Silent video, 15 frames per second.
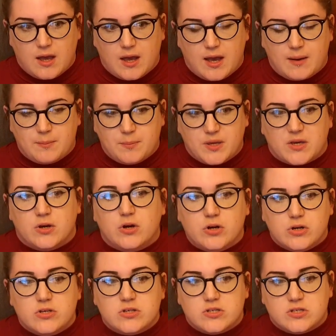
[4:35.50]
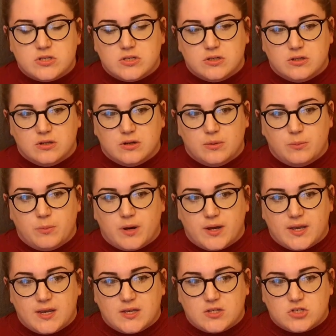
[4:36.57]
and because
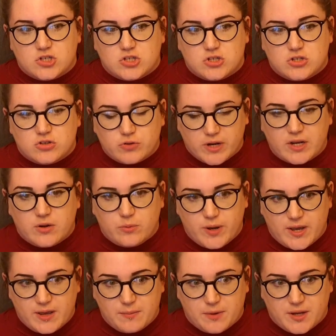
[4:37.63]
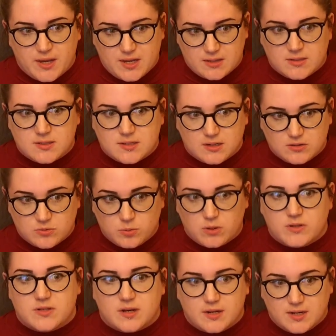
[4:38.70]
straight away my instinct
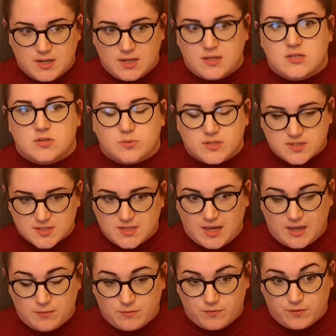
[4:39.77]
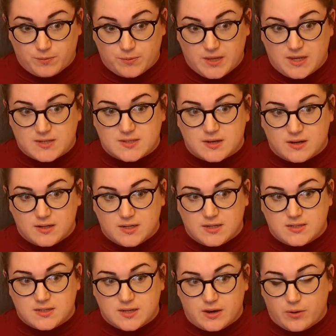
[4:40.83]
was I need to escape from this, I need
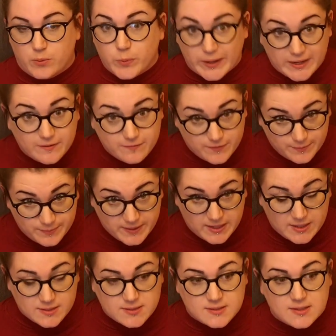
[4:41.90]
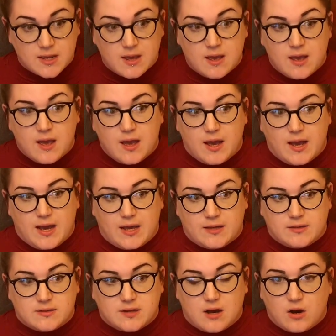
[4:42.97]
to get away from this,
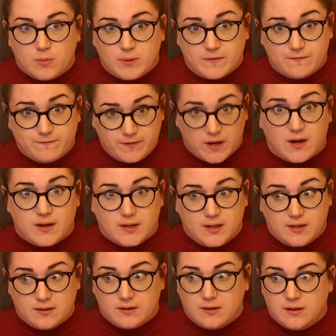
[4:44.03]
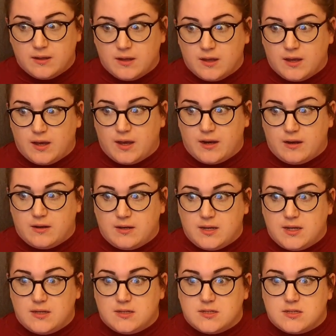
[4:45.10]
and I'll be fine, and I
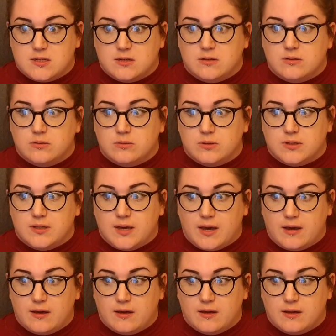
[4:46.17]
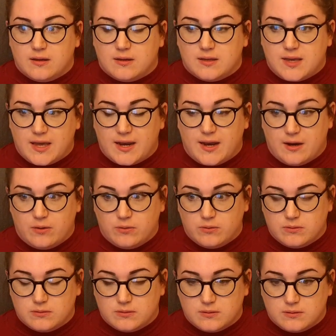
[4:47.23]
need to get out,
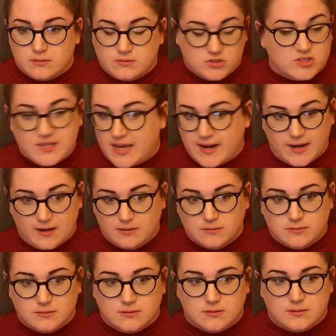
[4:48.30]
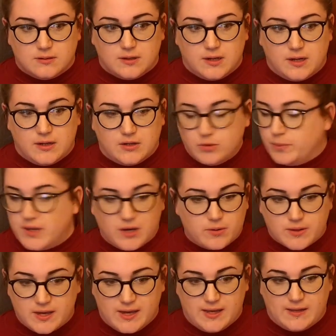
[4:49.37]
just get out, and you'll be
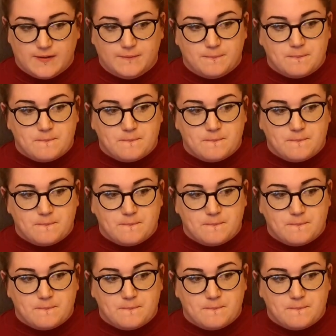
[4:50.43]
okay.